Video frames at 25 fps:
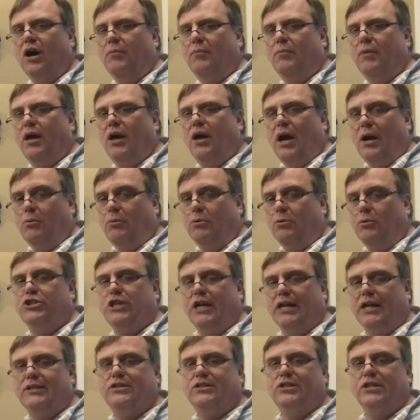I will check
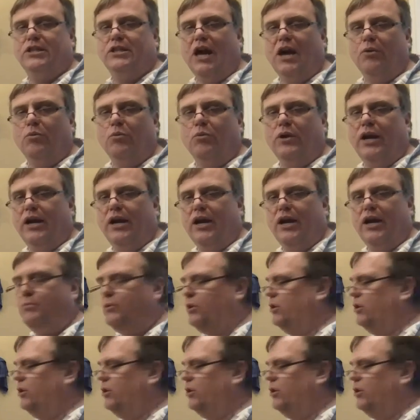tonight when I upload